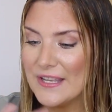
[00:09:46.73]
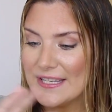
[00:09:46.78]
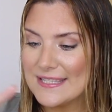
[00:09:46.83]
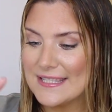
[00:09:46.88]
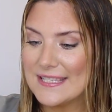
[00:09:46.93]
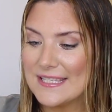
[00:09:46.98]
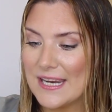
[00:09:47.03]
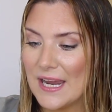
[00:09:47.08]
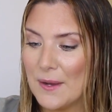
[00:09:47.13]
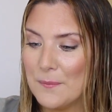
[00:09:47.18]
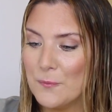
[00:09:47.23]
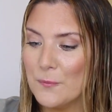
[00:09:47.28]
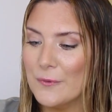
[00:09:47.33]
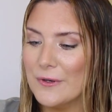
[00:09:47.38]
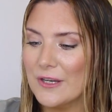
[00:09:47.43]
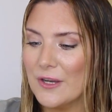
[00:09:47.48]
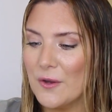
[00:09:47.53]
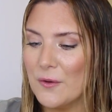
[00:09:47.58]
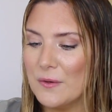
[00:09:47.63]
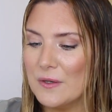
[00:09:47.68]
This time
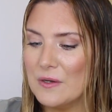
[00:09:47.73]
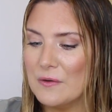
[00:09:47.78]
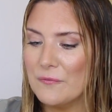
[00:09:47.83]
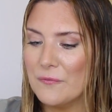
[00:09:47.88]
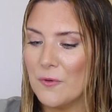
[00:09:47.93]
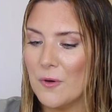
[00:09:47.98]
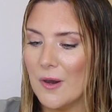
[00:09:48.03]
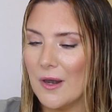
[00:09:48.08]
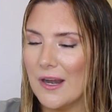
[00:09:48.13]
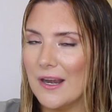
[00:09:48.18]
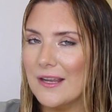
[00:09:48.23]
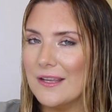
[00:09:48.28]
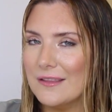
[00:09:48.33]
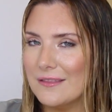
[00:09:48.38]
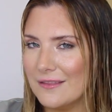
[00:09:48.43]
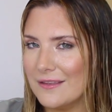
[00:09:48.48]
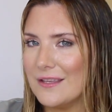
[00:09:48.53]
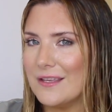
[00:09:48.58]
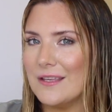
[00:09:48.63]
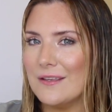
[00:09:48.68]
we're going for
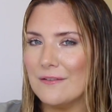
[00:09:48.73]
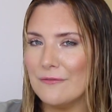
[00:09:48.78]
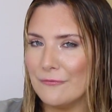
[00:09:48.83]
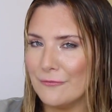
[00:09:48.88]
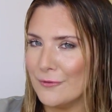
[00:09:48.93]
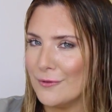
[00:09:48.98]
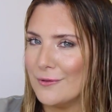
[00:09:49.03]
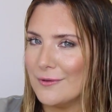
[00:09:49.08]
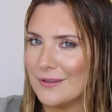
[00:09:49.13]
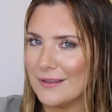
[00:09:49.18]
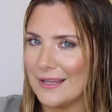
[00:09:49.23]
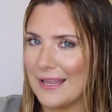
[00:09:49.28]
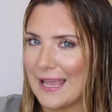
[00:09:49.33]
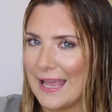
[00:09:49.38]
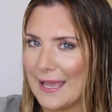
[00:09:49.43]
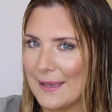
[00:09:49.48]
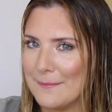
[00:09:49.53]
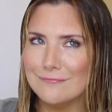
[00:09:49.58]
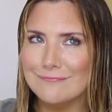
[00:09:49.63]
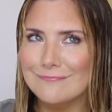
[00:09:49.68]
the full
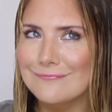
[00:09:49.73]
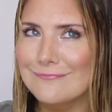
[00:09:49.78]
glam.